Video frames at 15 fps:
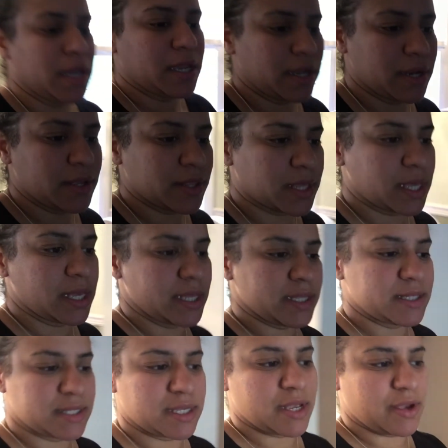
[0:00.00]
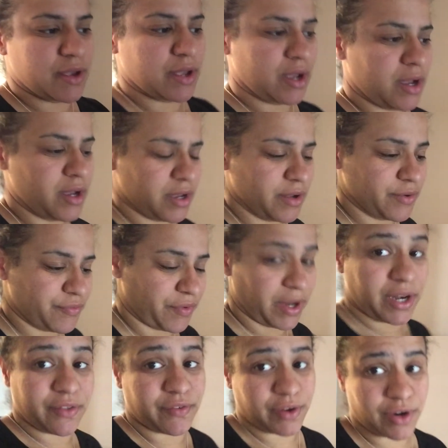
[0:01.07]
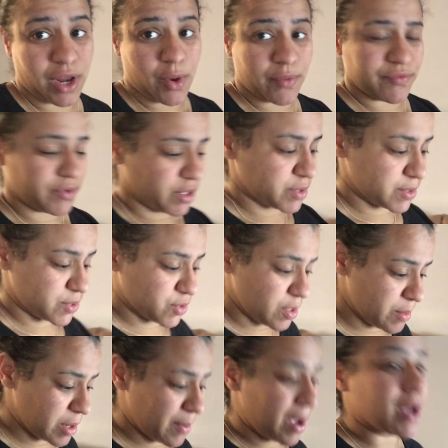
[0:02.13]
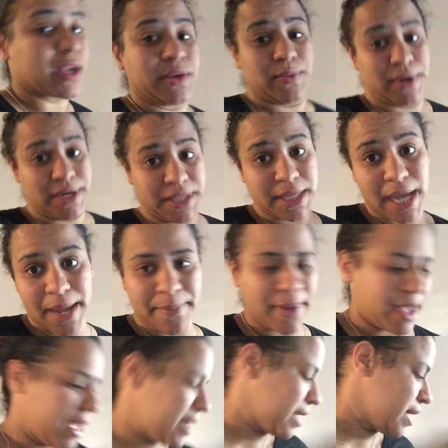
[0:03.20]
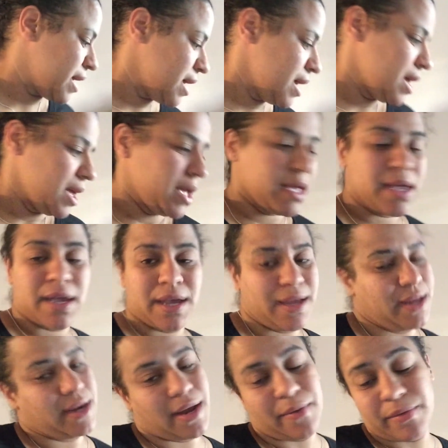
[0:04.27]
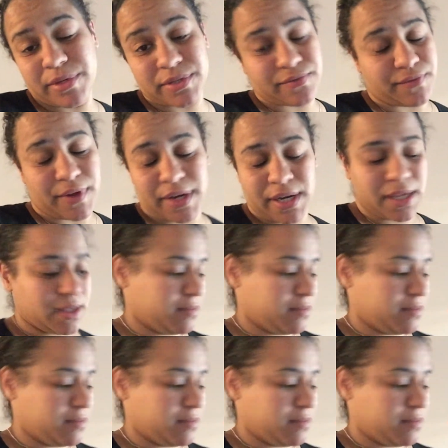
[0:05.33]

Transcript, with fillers: here are the kids. Uh, finally figured out what Phoenix was screaming about. He wanted the iPad, and I wasn't fighting